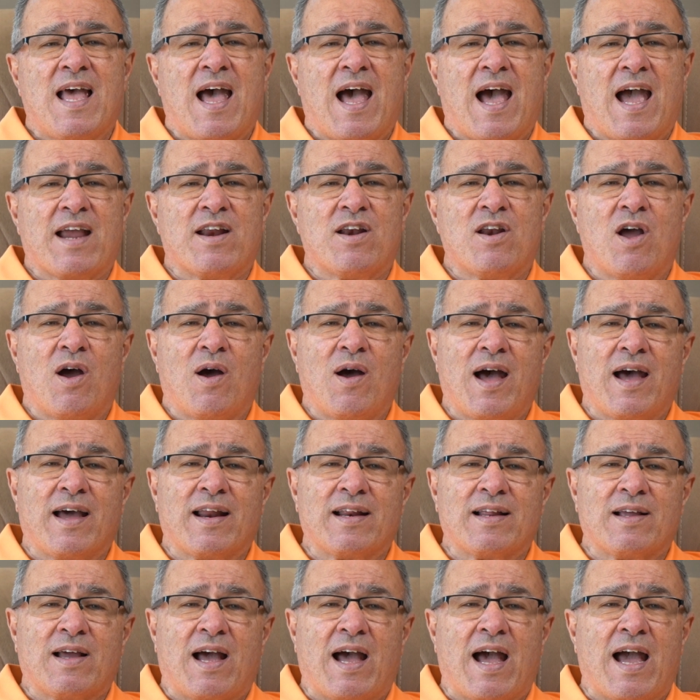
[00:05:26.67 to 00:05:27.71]
I know how
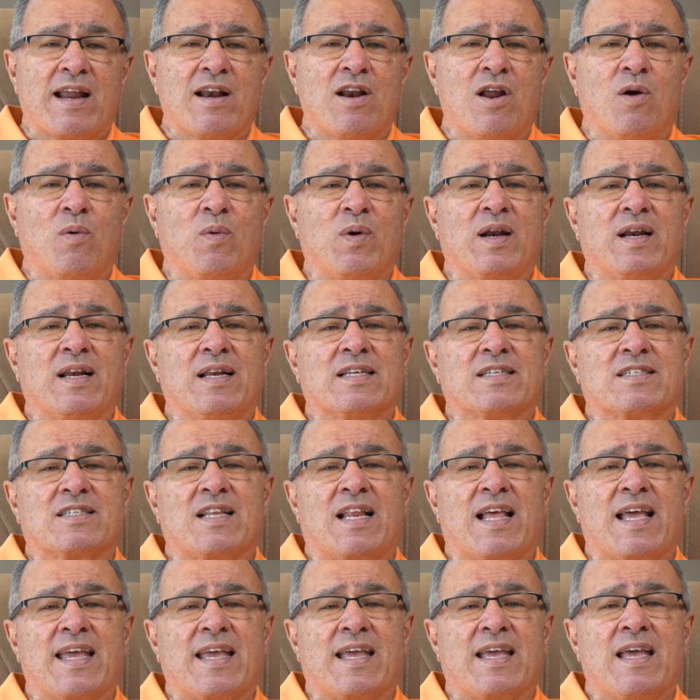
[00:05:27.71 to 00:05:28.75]
to, I know what it is
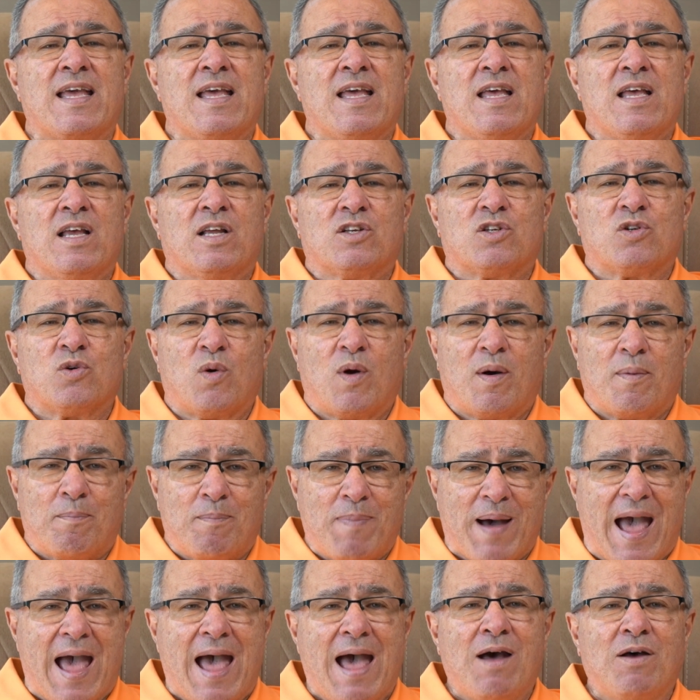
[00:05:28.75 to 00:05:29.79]
like to
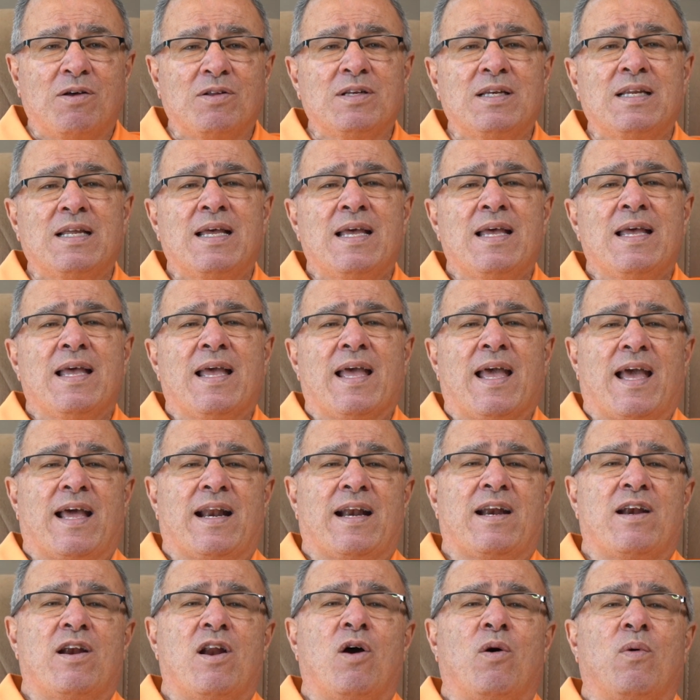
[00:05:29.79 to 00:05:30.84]
abound
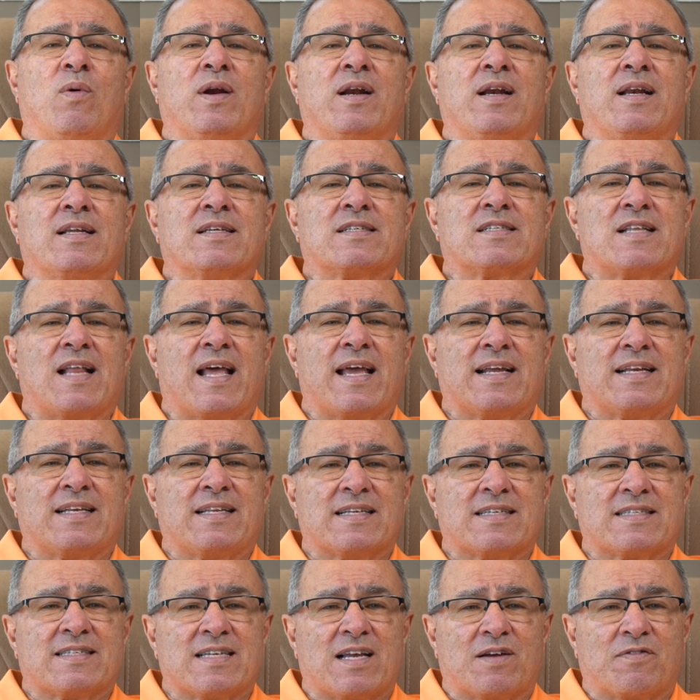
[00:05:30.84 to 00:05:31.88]
and I know what it is like
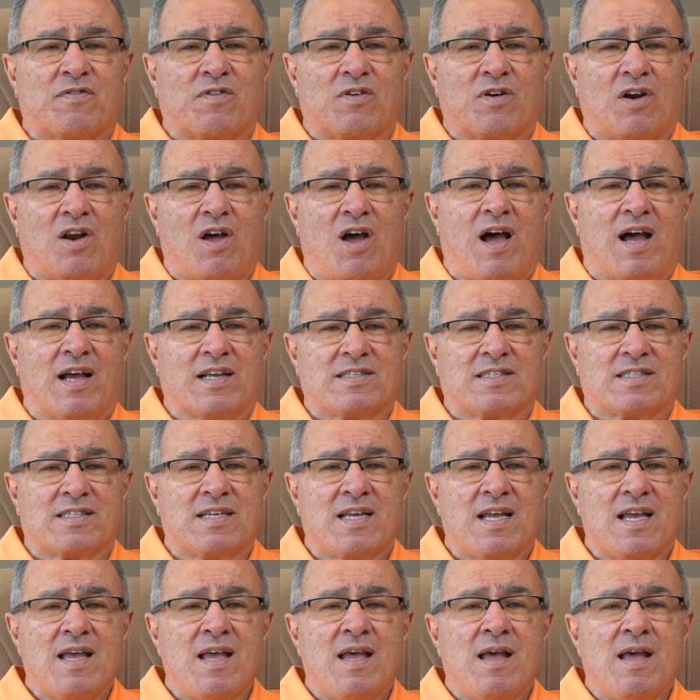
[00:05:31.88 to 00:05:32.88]
to suffer loss.